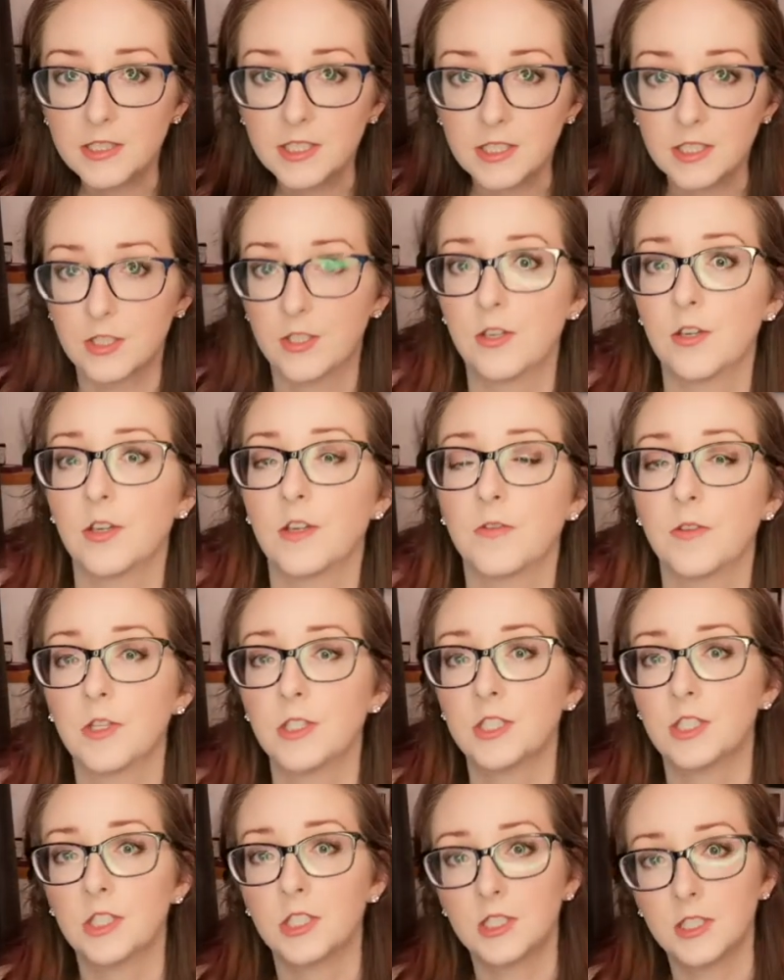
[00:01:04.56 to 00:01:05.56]
circle
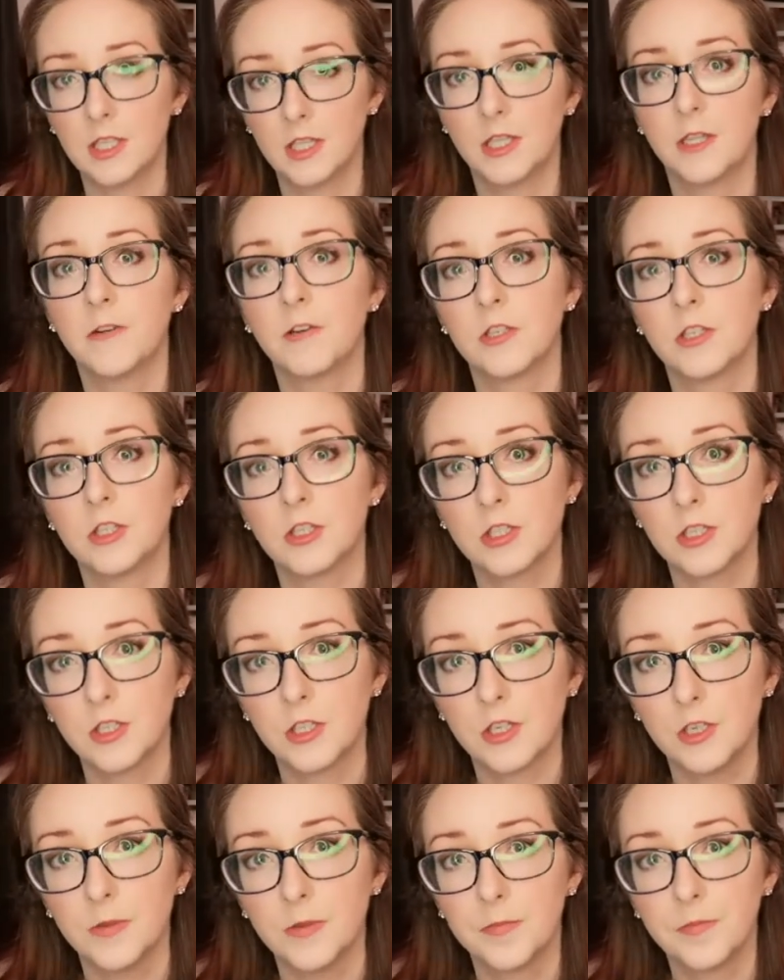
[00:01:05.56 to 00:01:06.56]
versus just a literature circle?
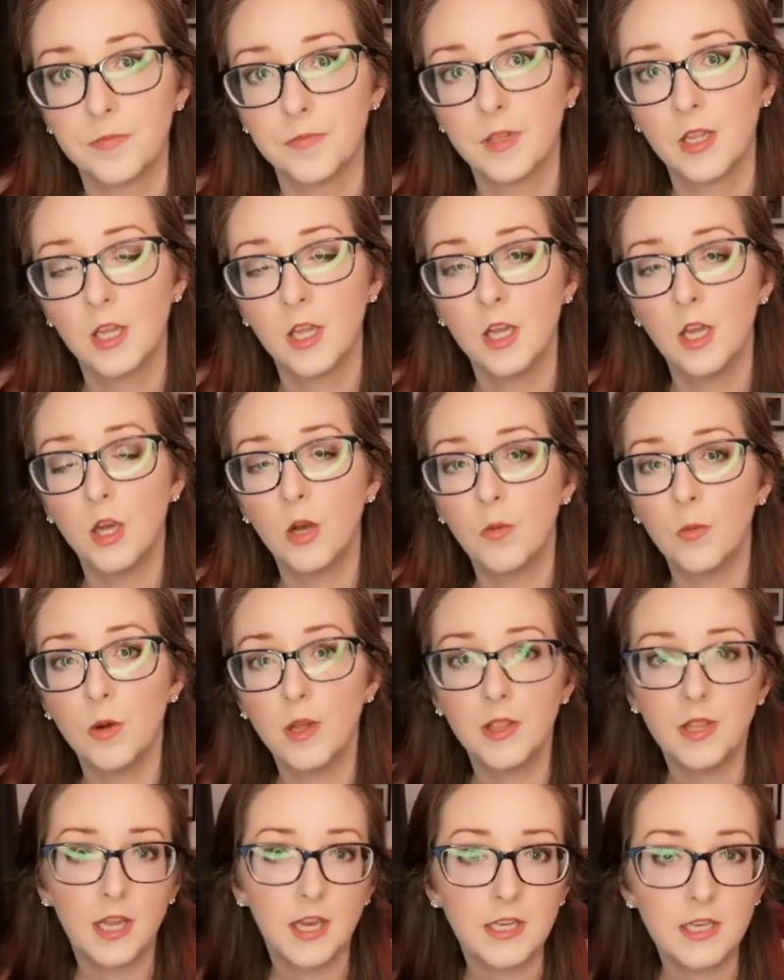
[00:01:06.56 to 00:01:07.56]
Well,
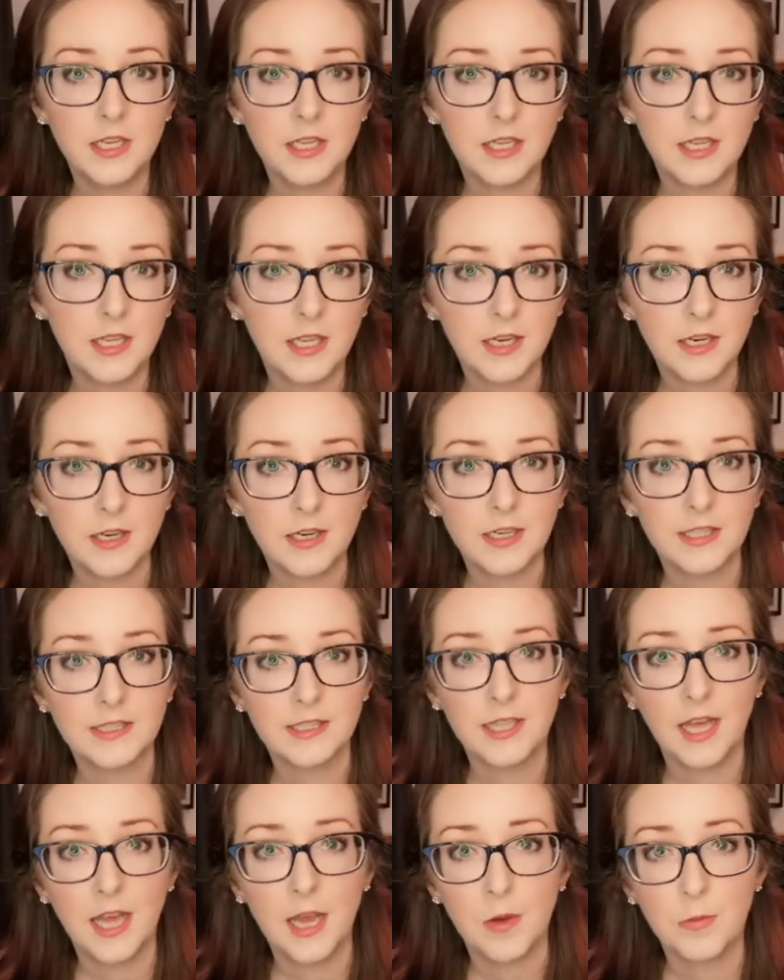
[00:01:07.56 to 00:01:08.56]
the idea here is
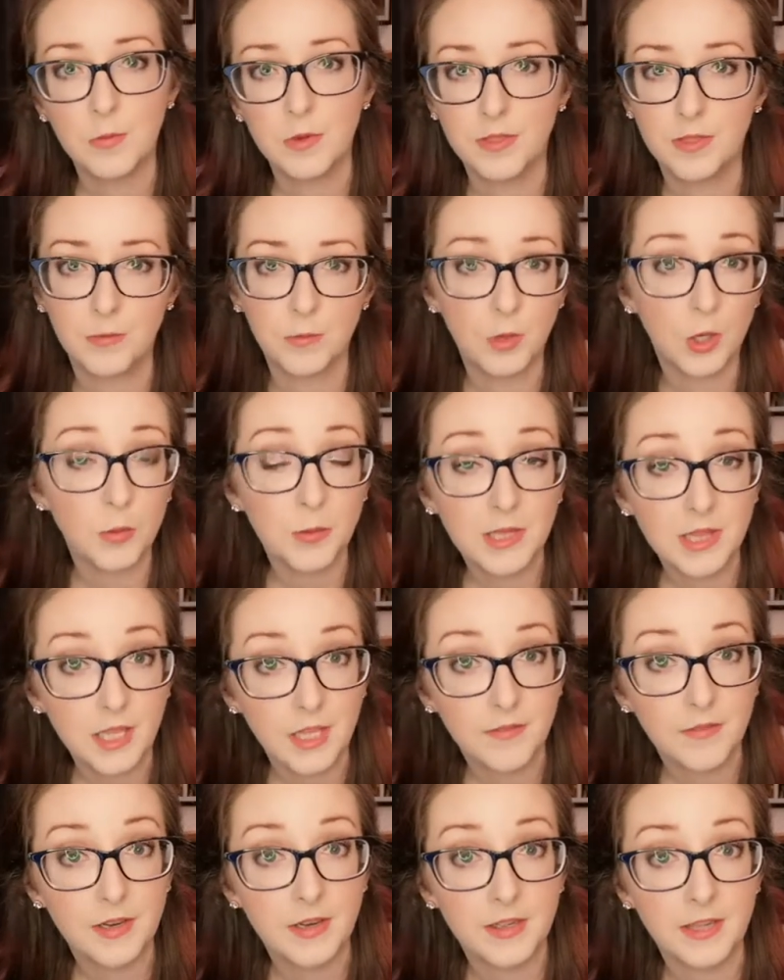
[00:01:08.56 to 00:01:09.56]
that with the world we live
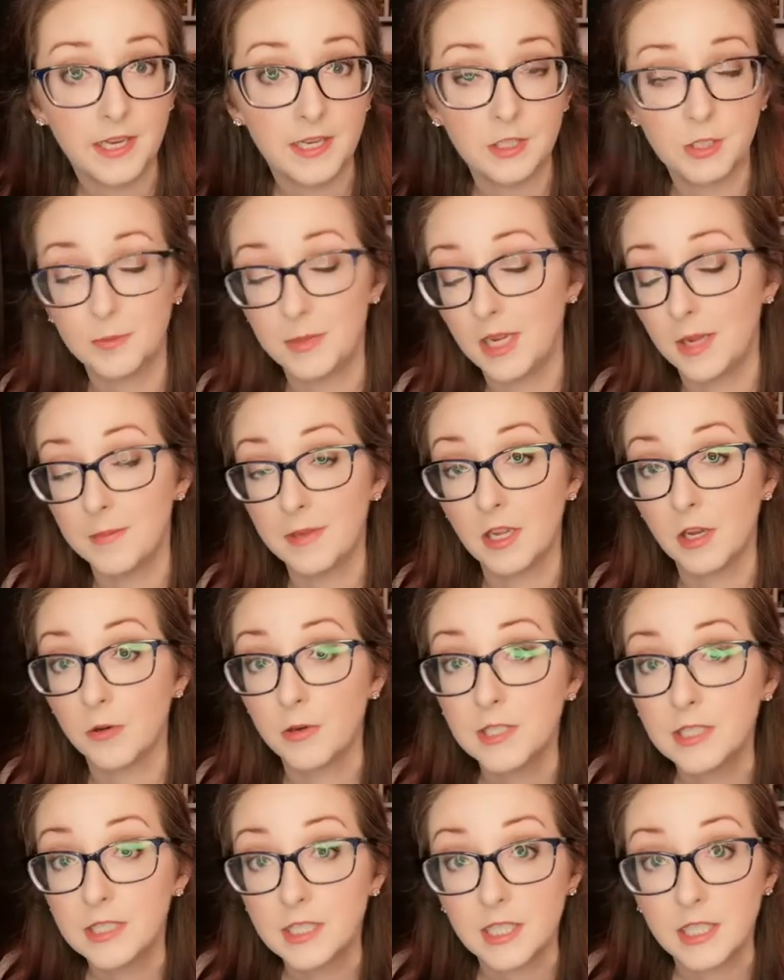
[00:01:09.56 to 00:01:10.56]
in, things are becoming
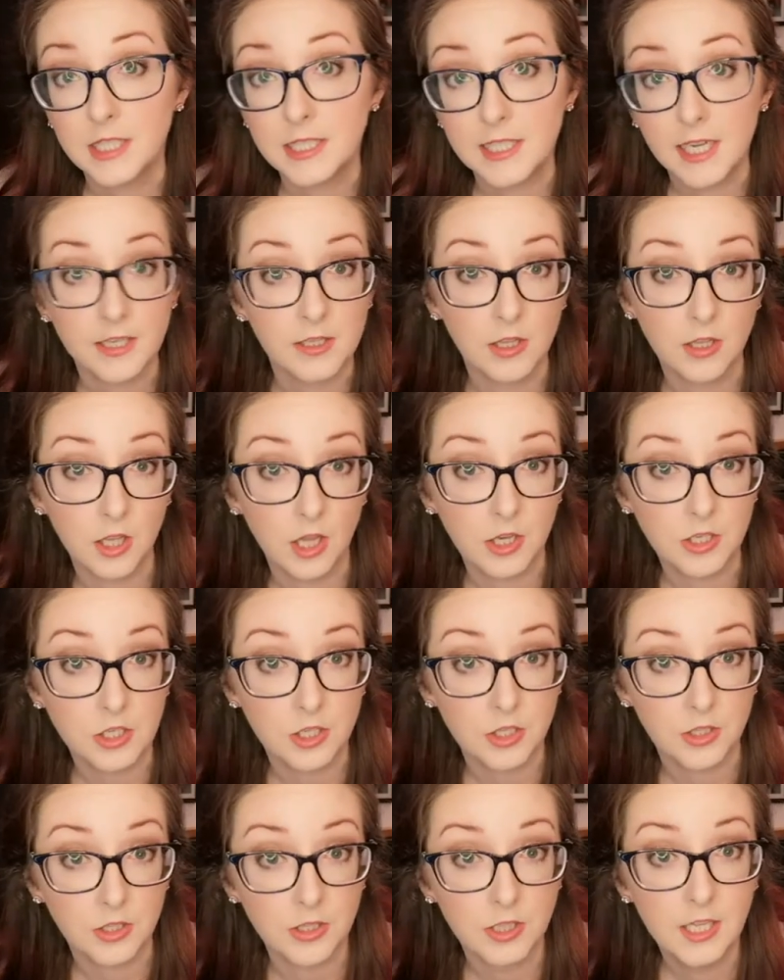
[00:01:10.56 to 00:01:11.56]
increasingly
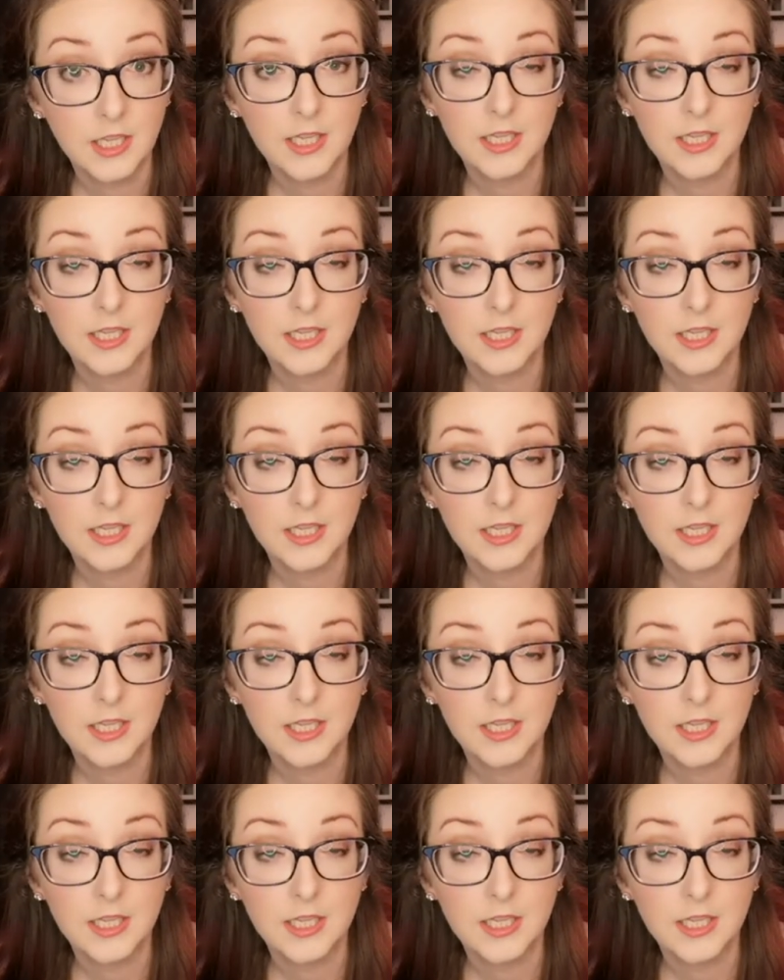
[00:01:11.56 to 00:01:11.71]
technological.